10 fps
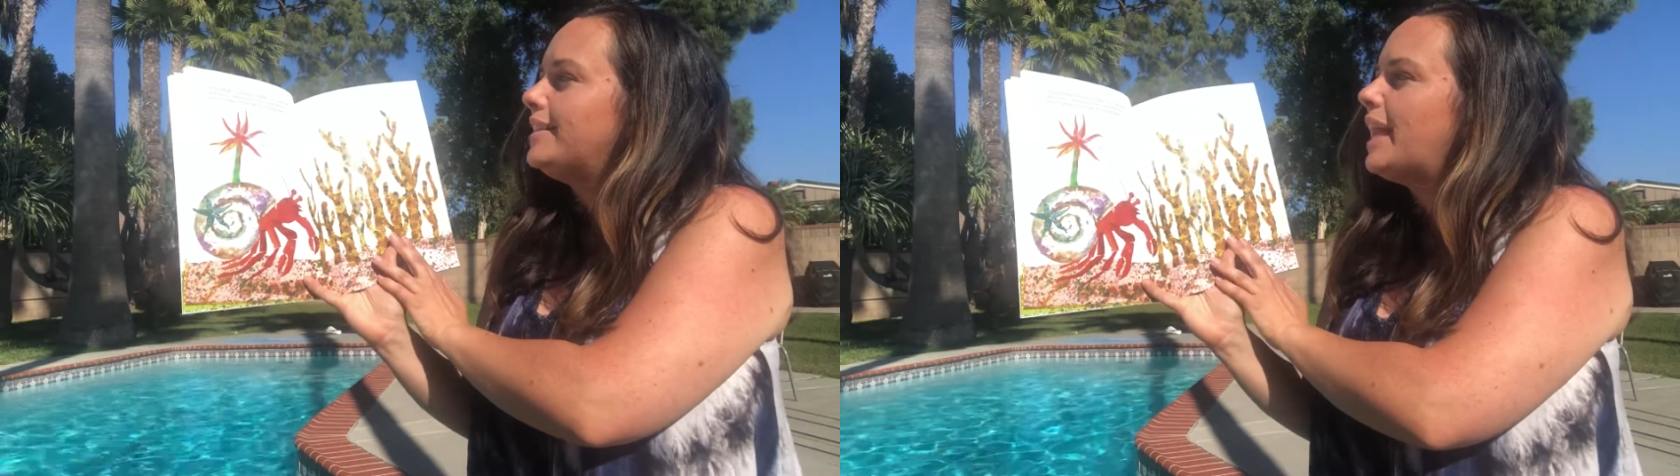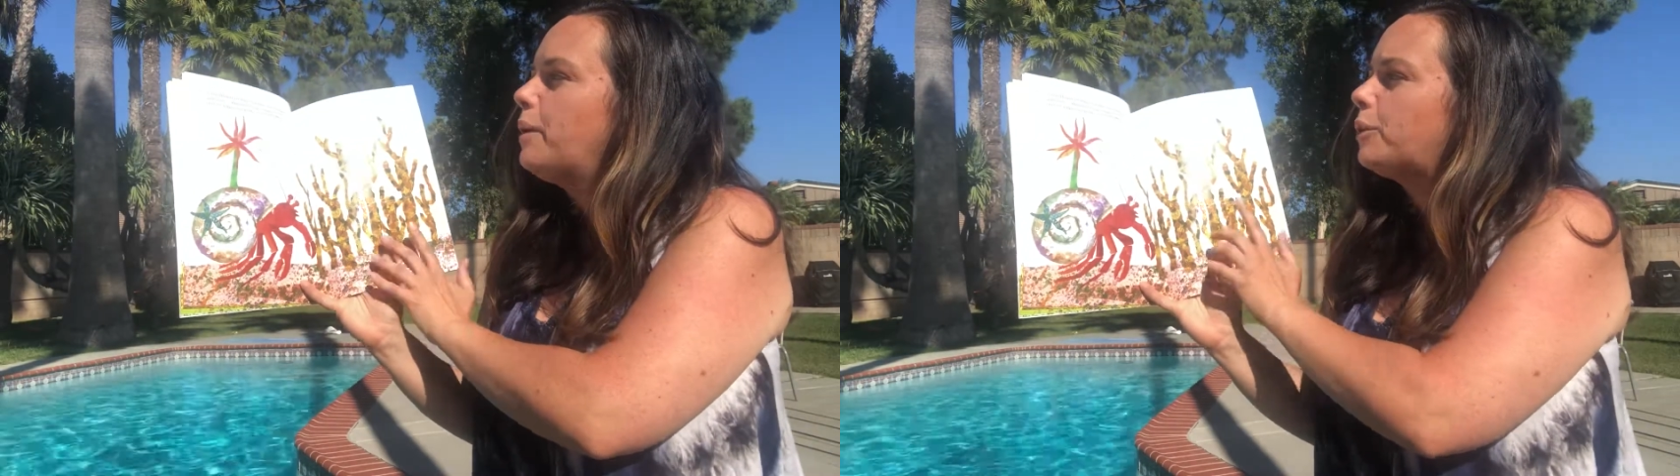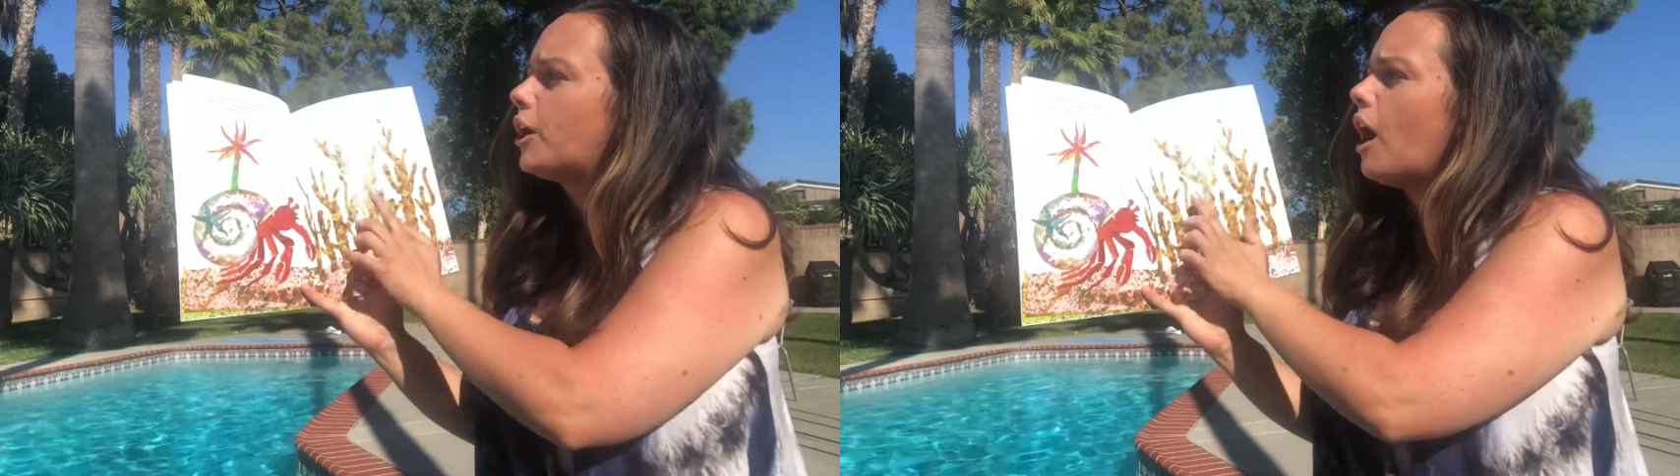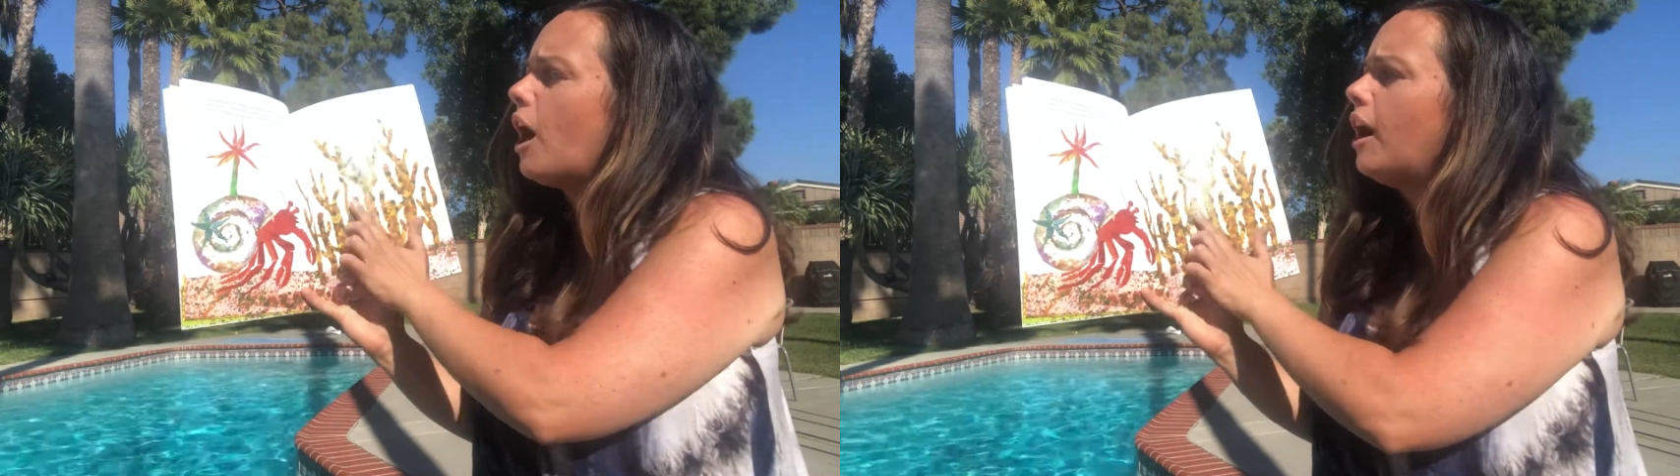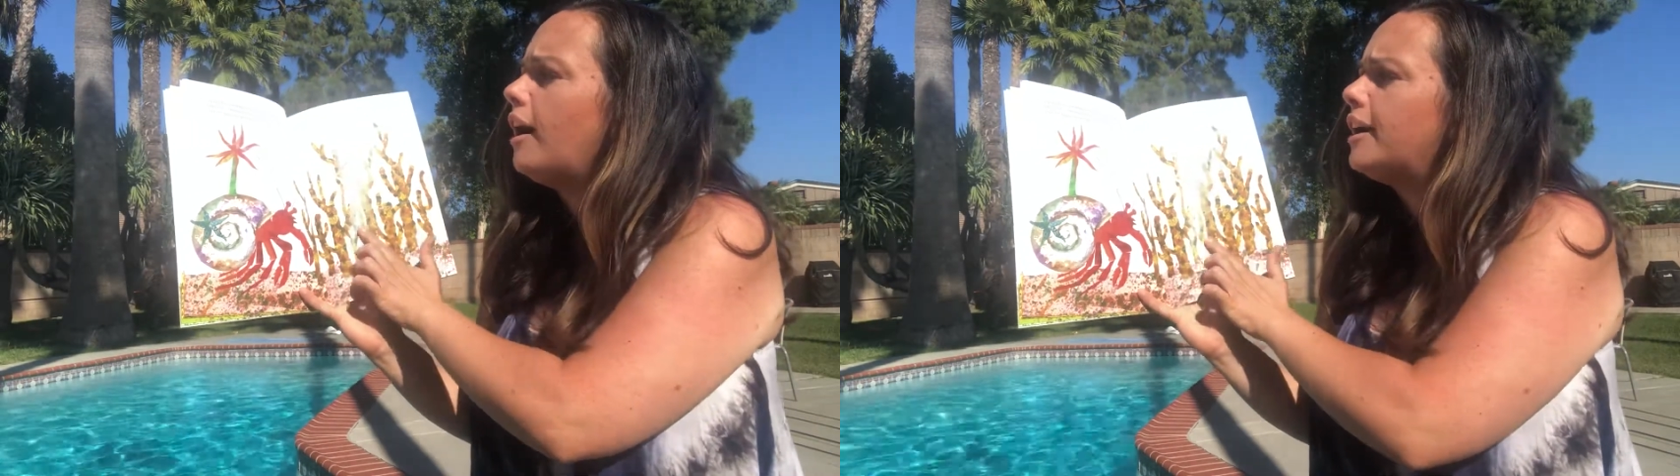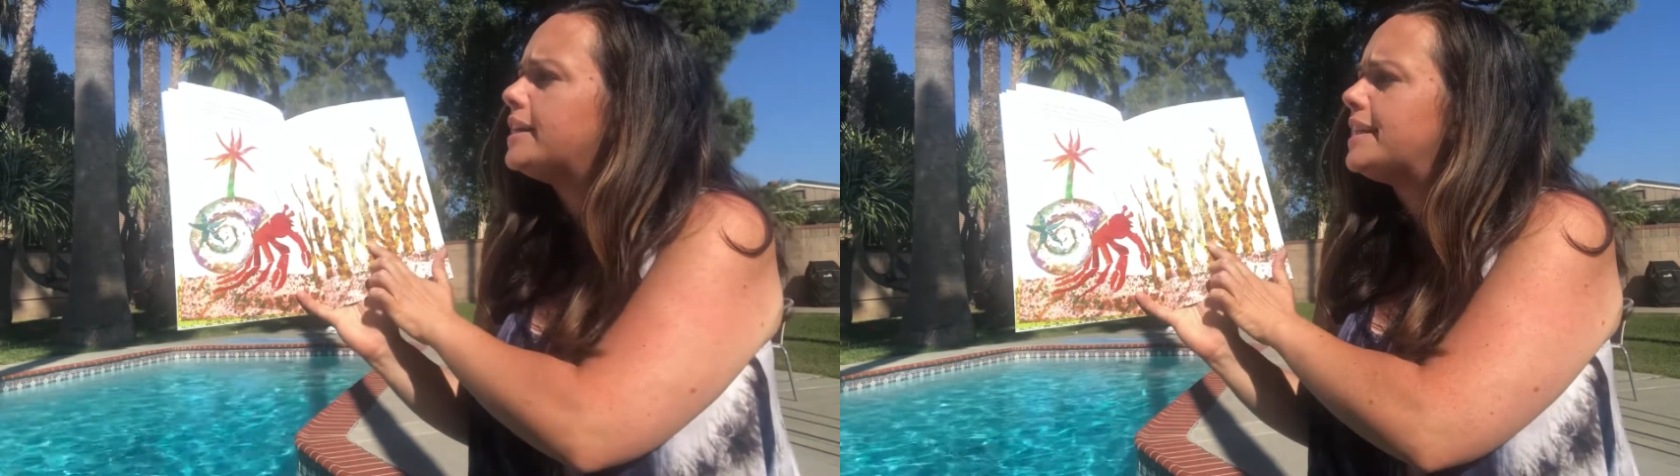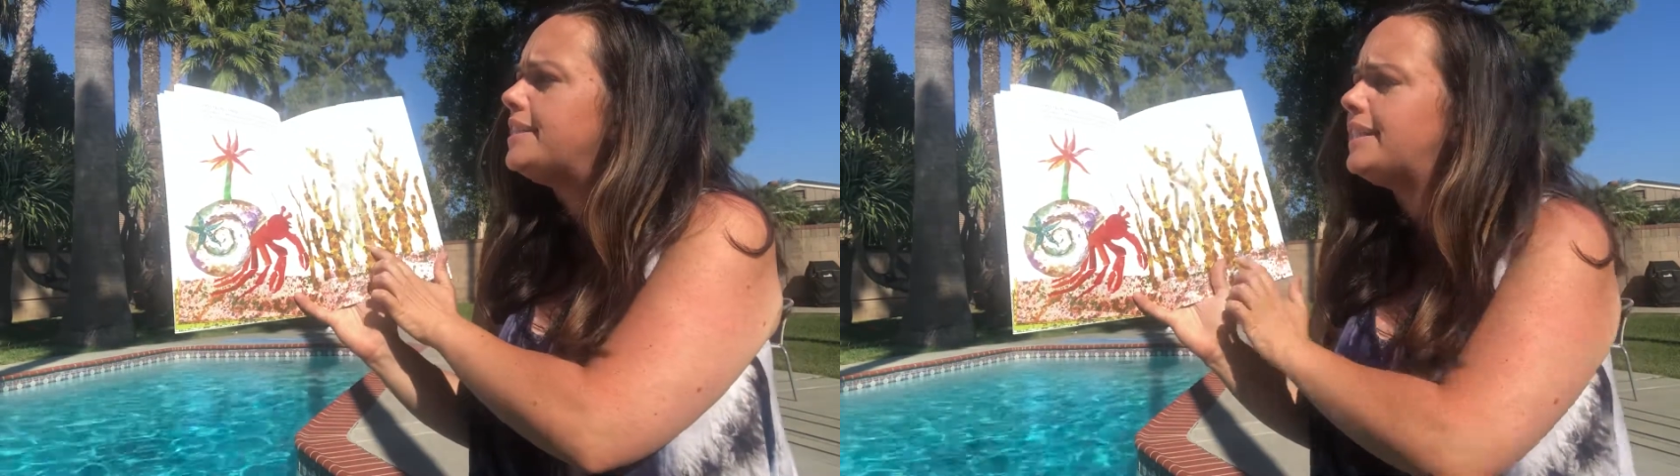They were hard and